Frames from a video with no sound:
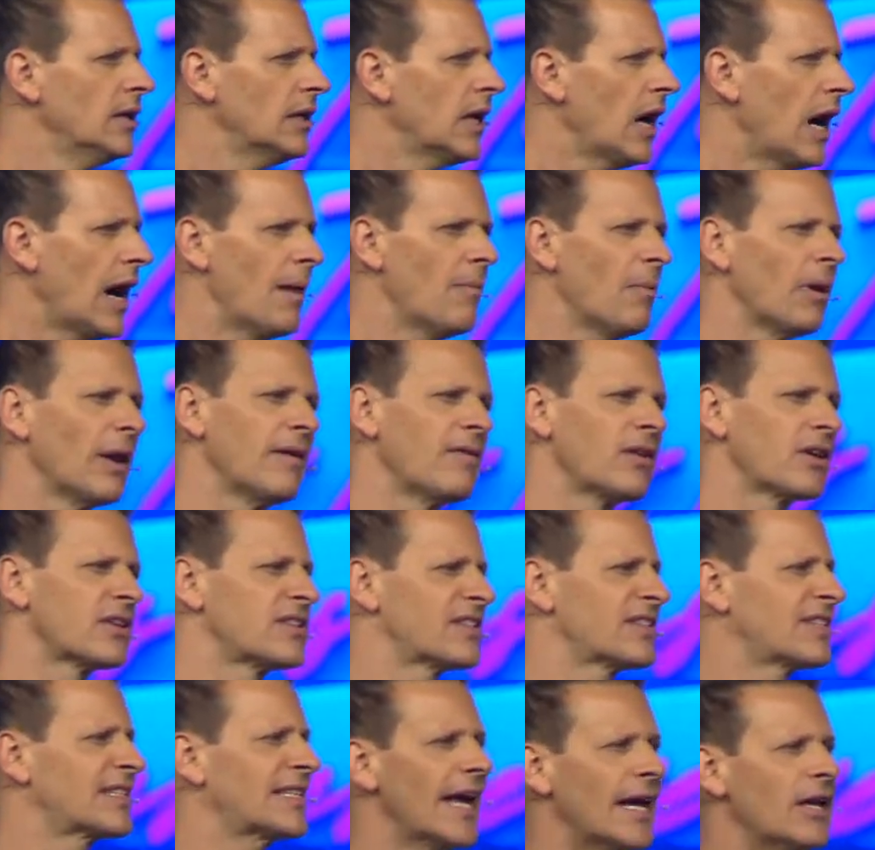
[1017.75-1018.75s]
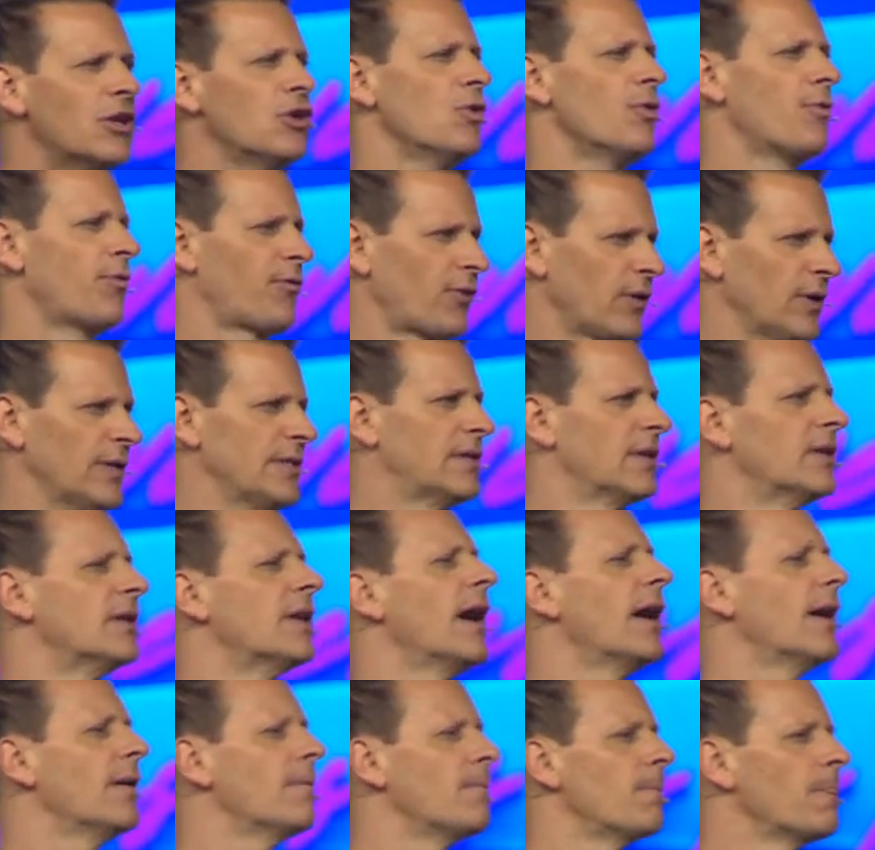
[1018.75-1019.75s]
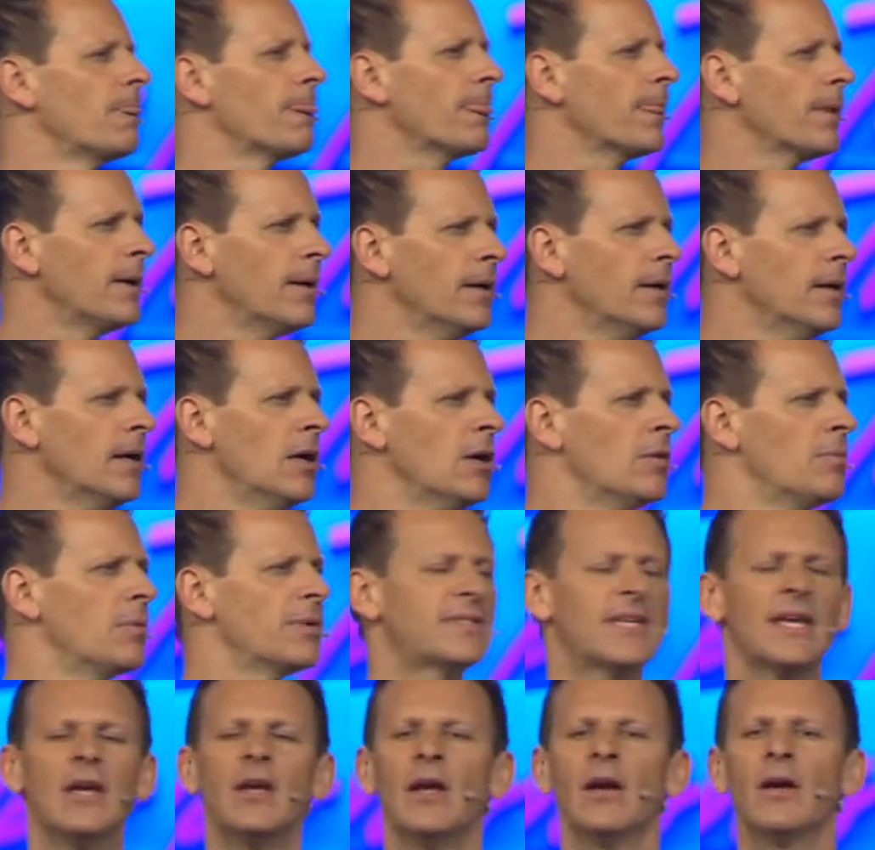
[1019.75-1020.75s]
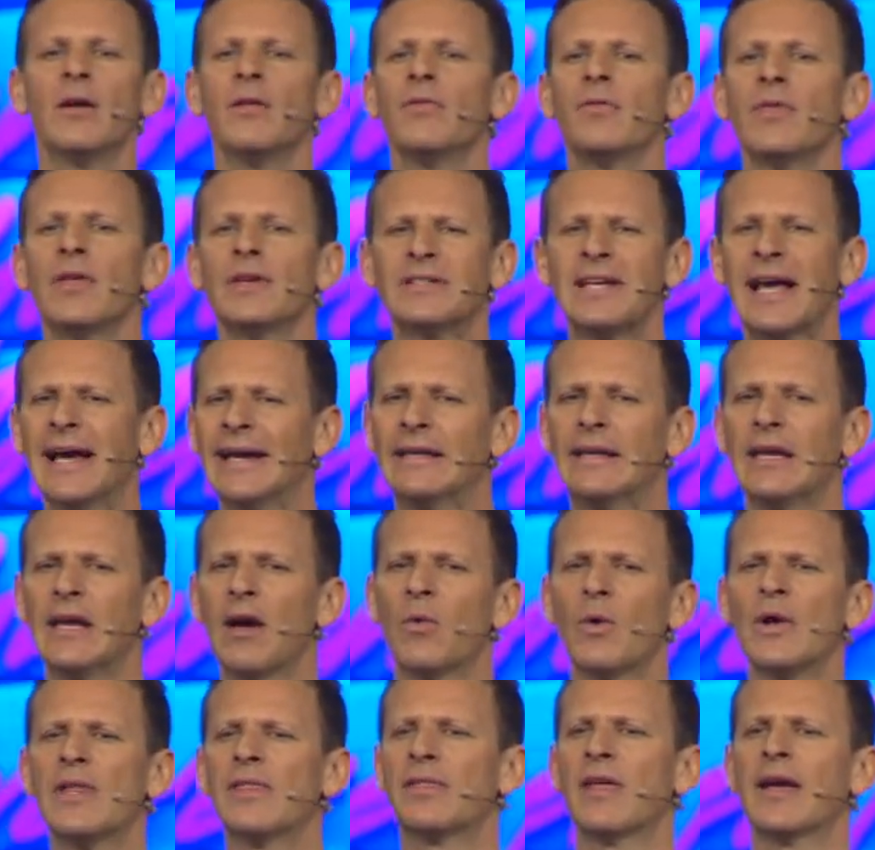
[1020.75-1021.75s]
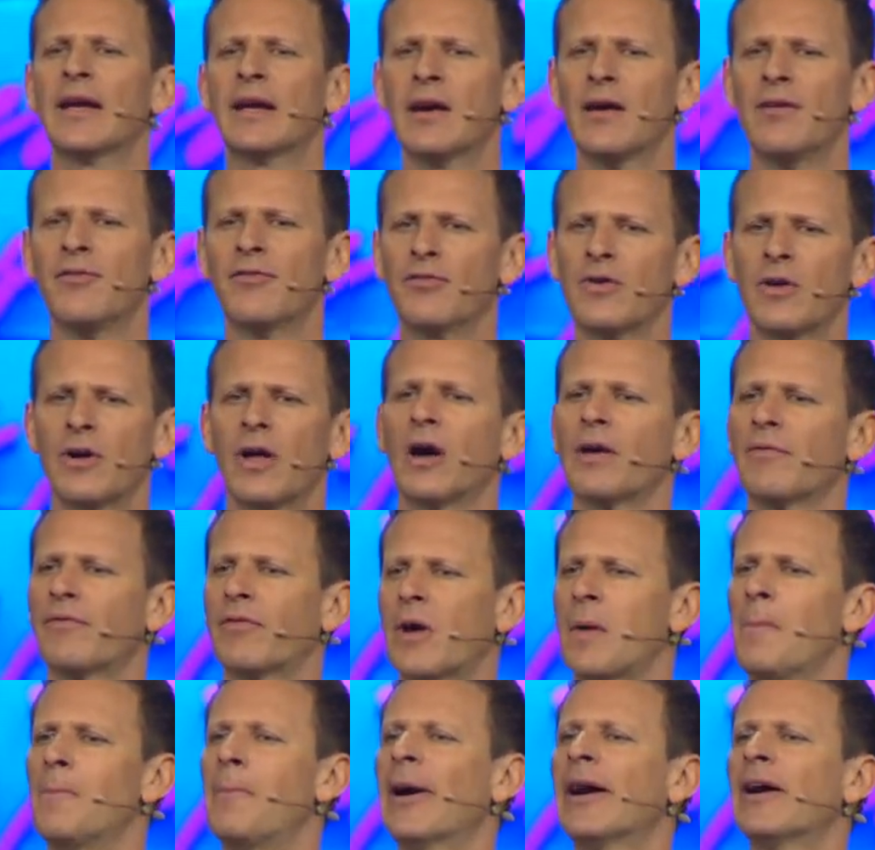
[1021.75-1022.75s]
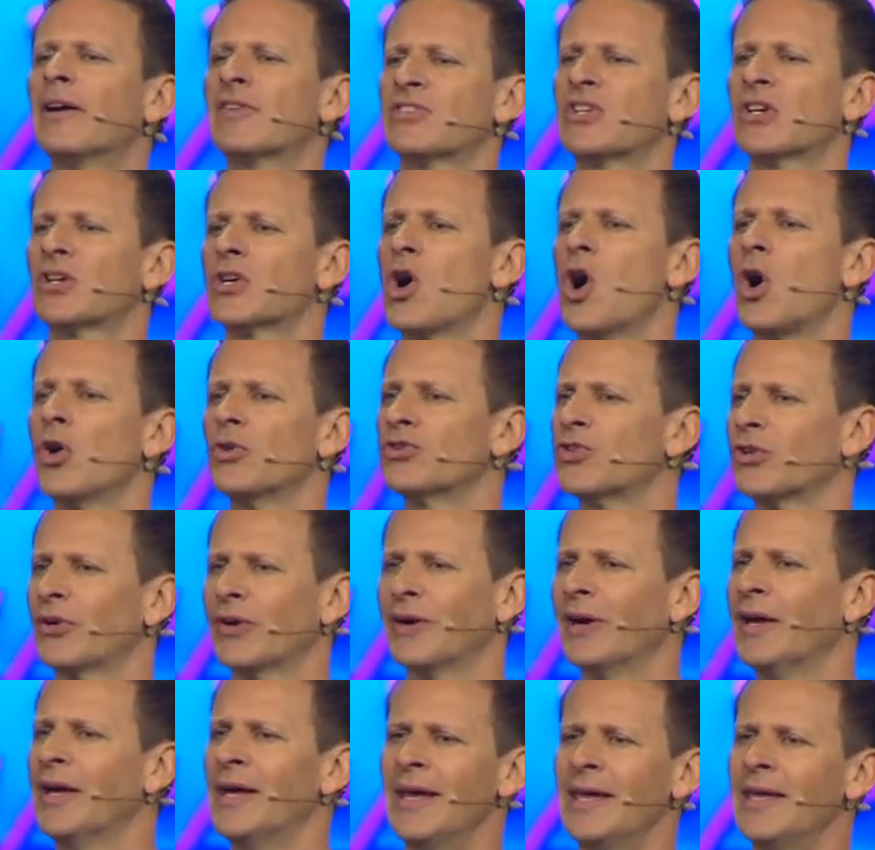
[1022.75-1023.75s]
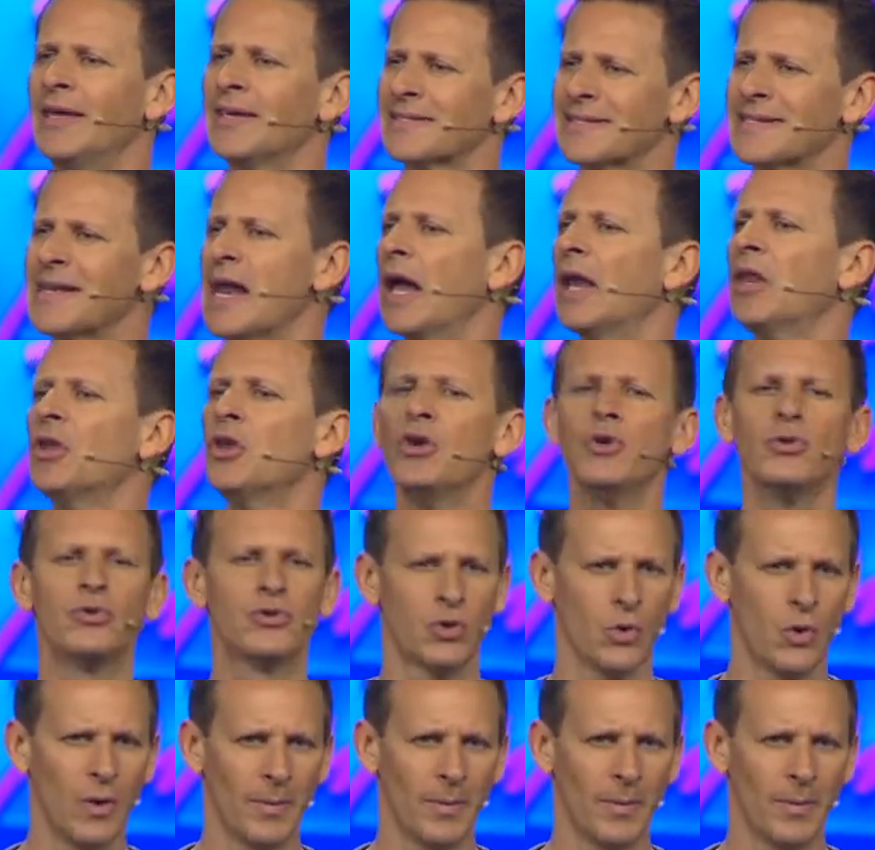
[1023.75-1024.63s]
I believe it could set you free today. You see, this idea we think of a comparison culture is not new to